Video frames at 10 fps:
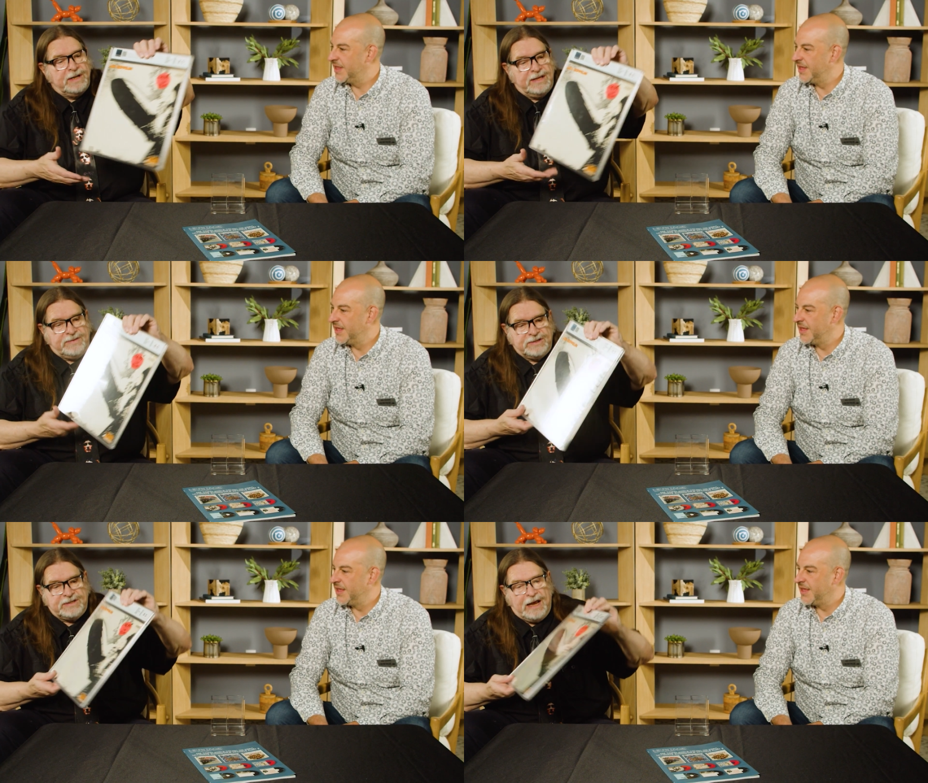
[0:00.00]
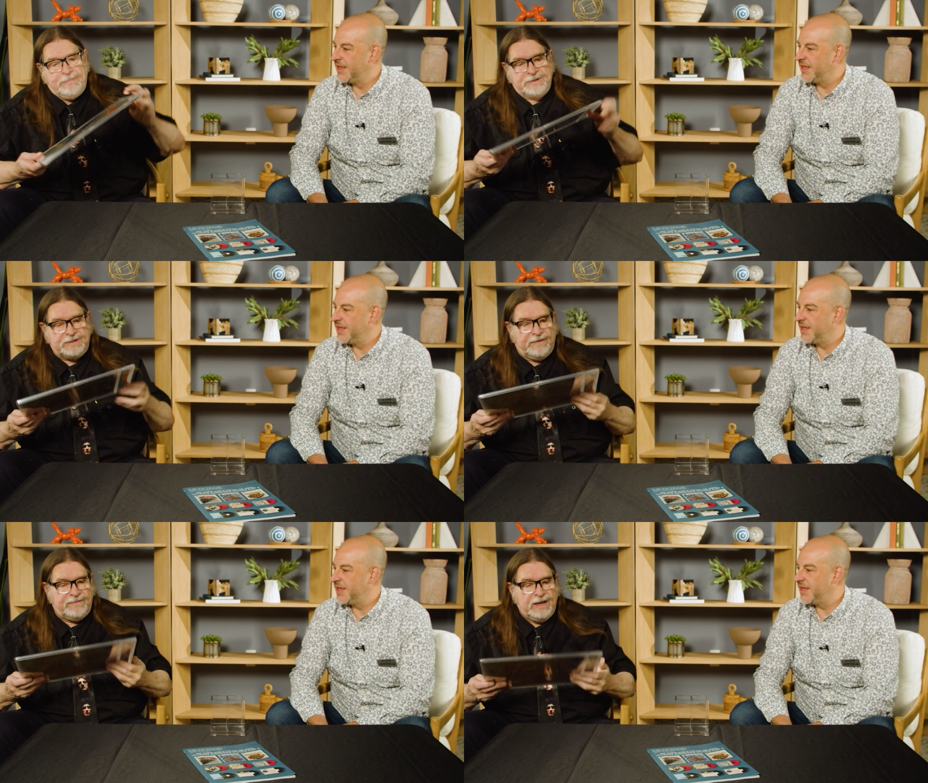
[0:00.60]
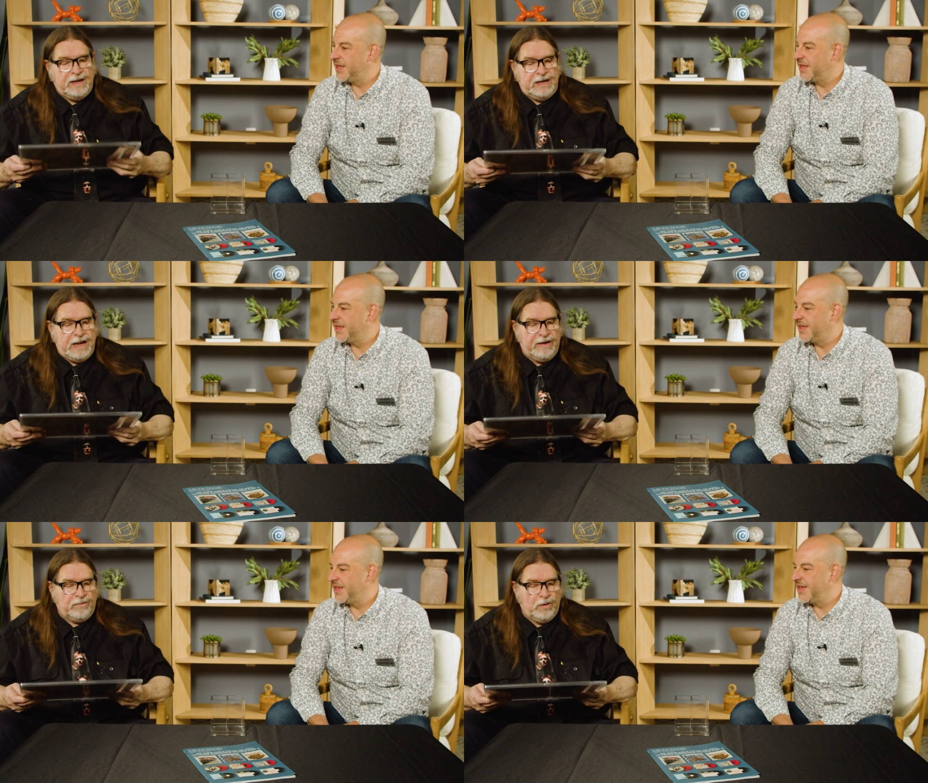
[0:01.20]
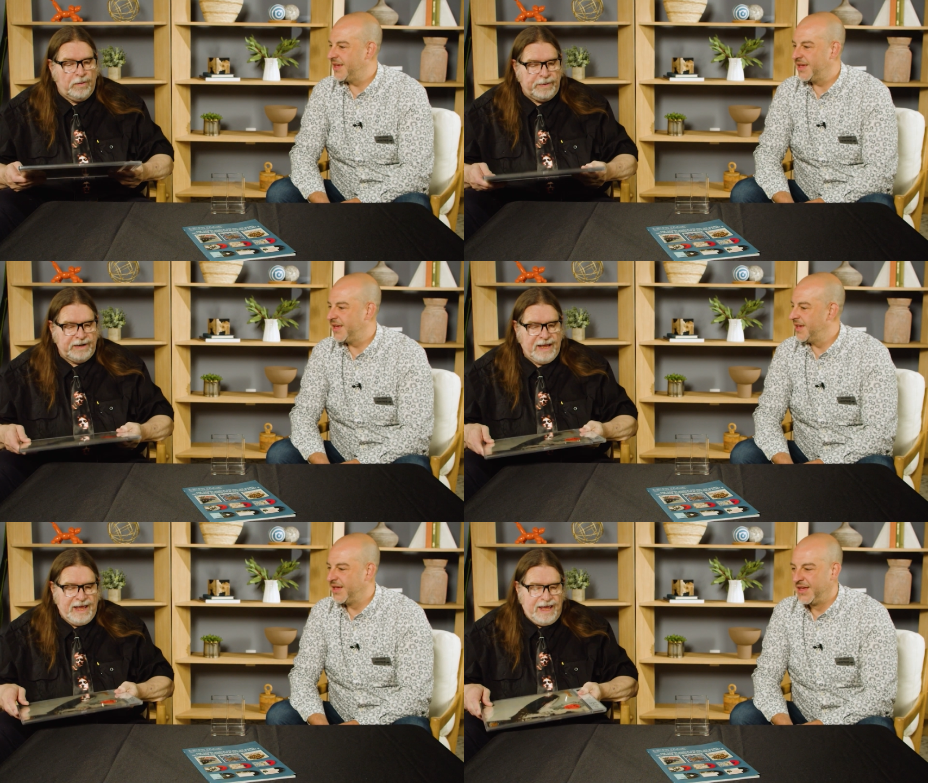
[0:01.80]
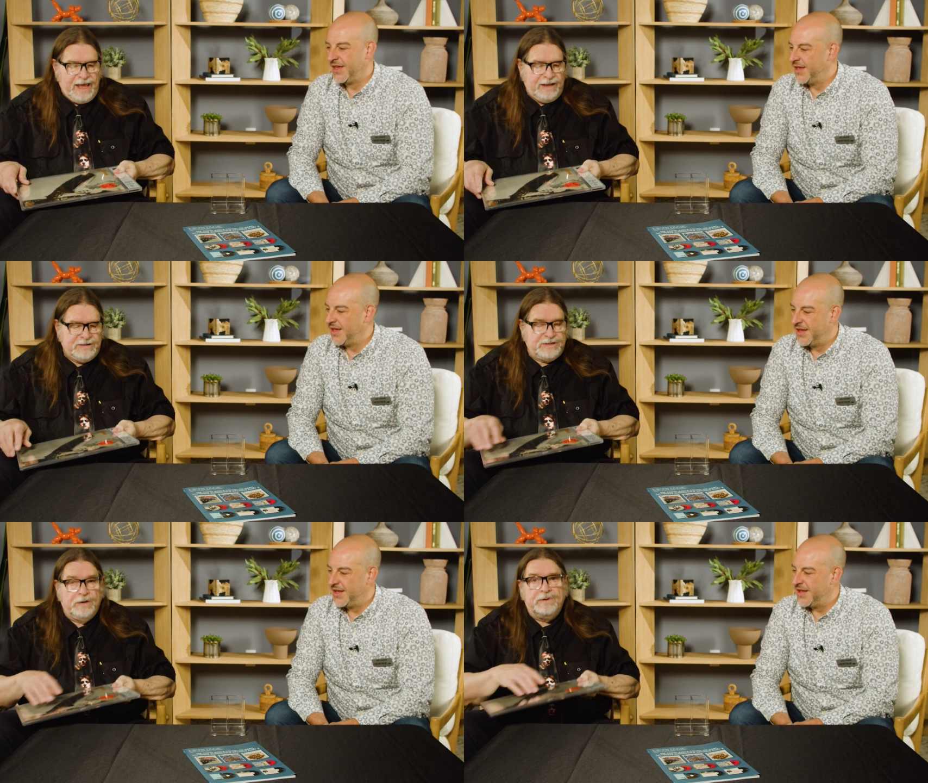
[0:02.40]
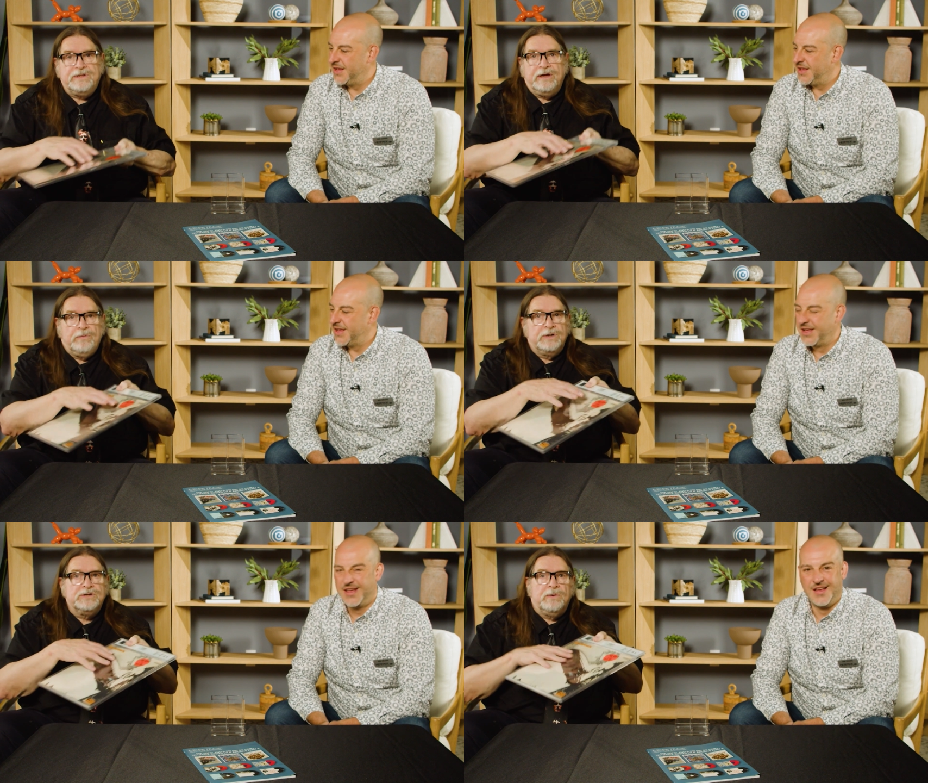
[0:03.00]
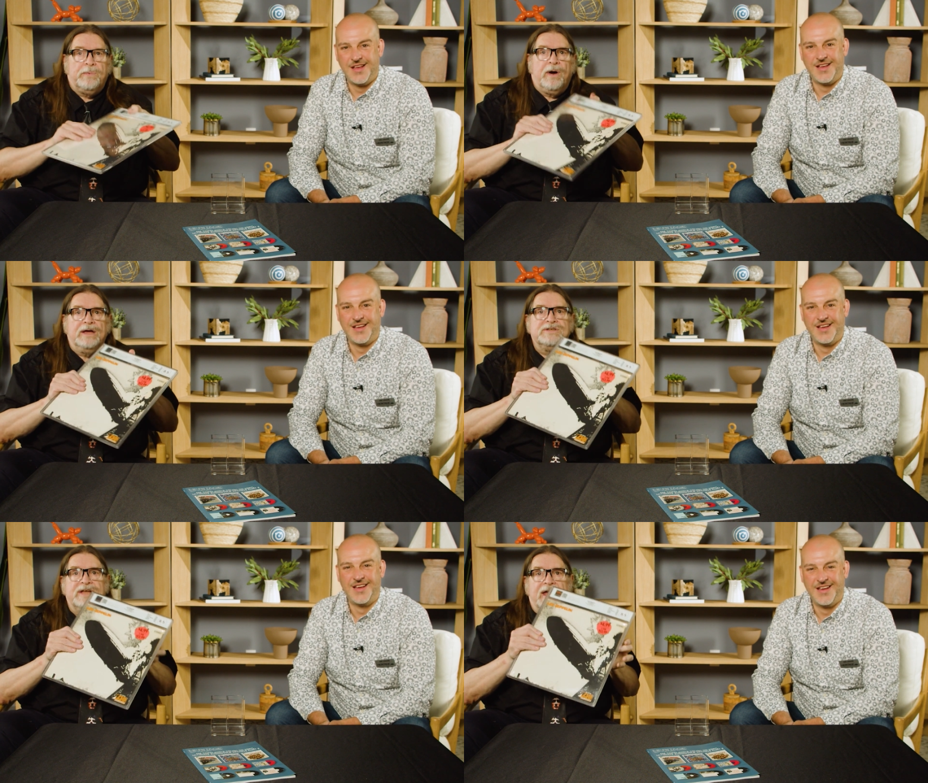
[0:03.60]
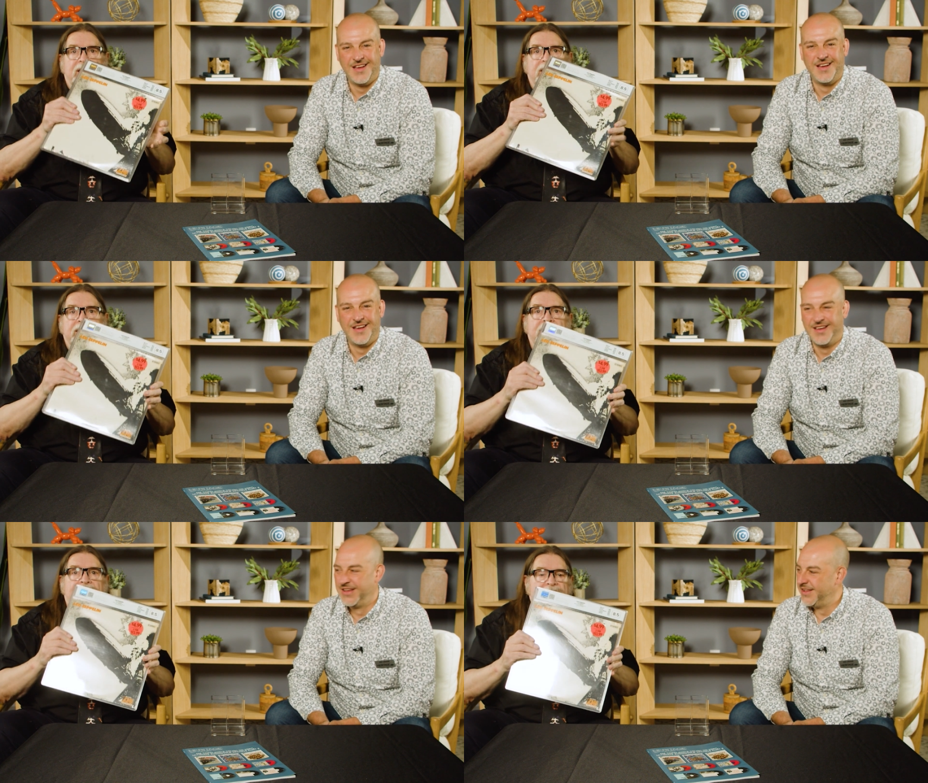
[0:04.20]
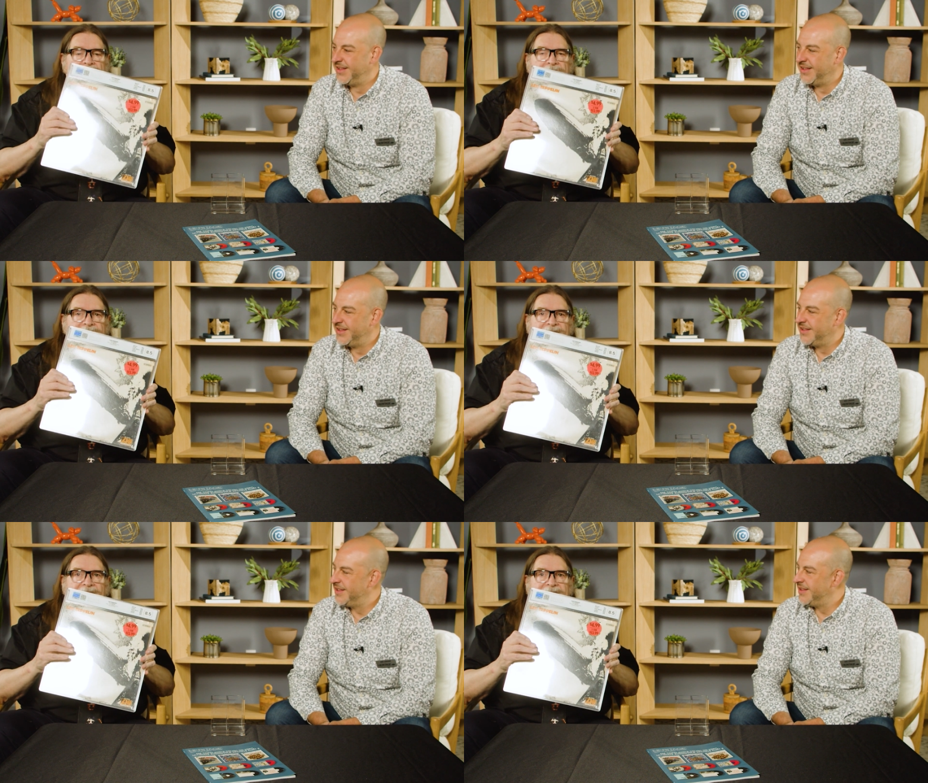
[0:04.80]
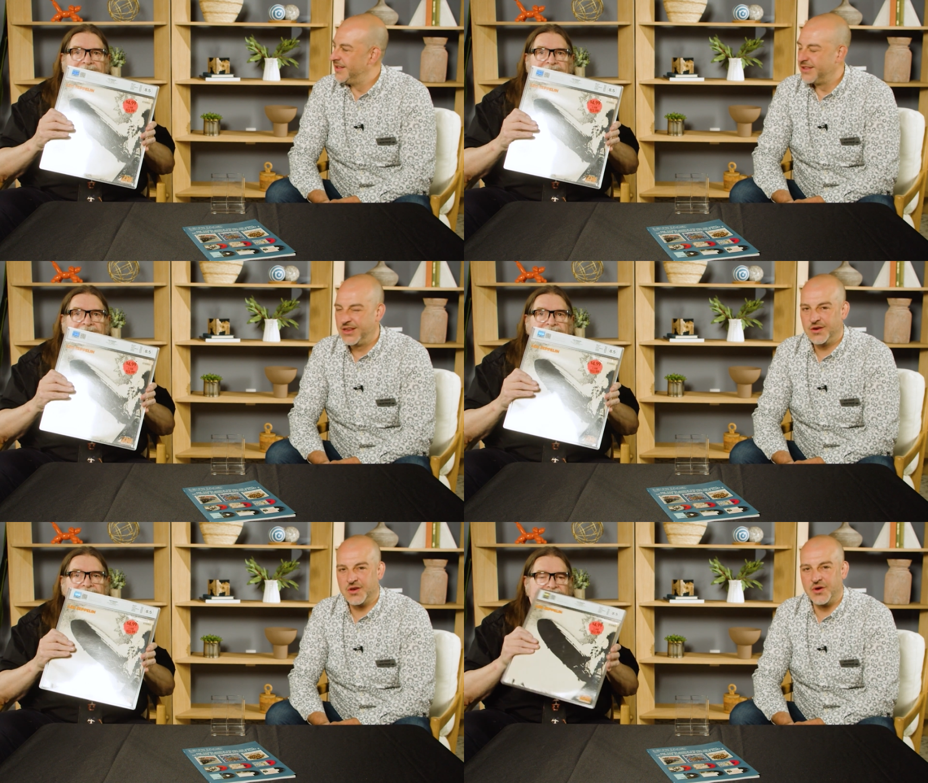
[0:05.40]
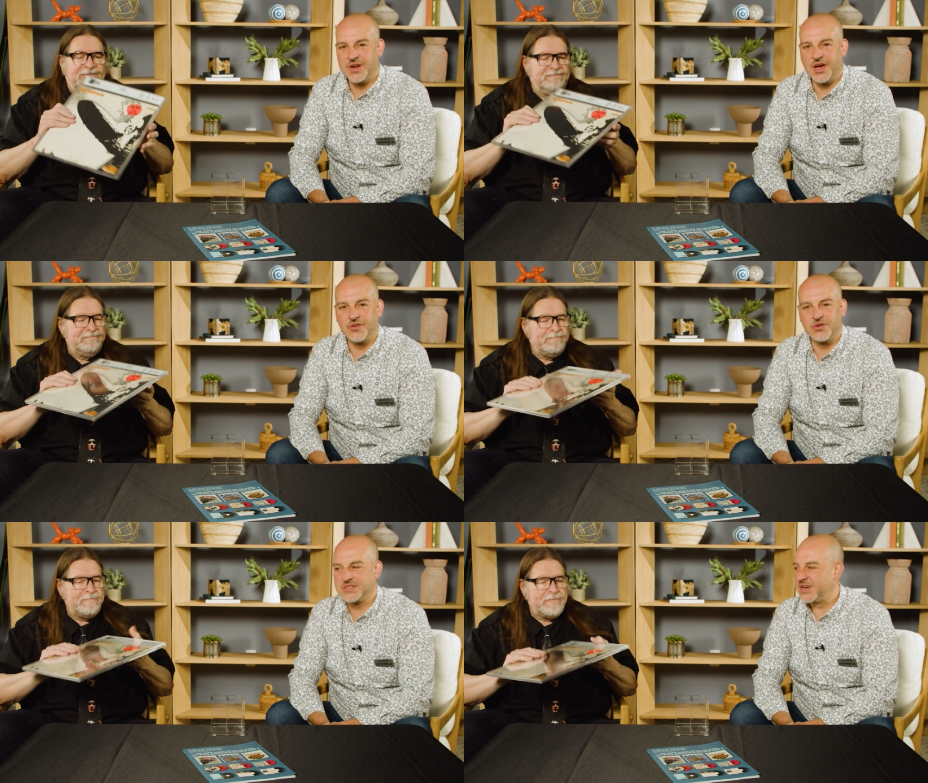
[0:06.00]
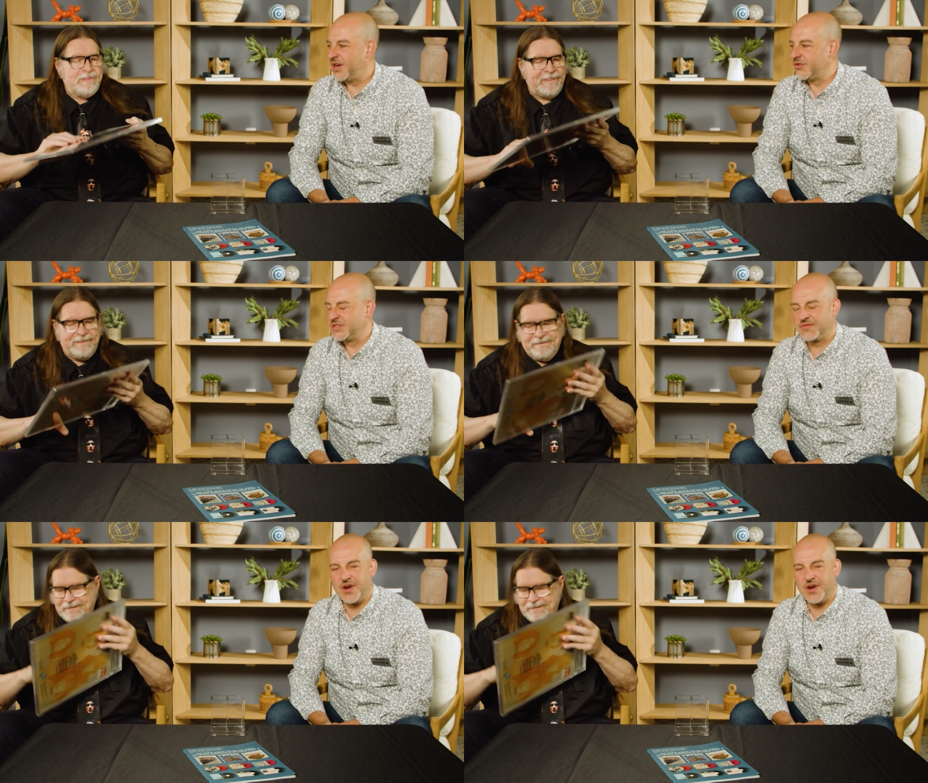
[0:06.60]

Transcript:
Speaker 1: to get this type of stuff never opened and still with the original price tag on it. Look at that.
Speaker 2: You know, going to hundreds and hundreds of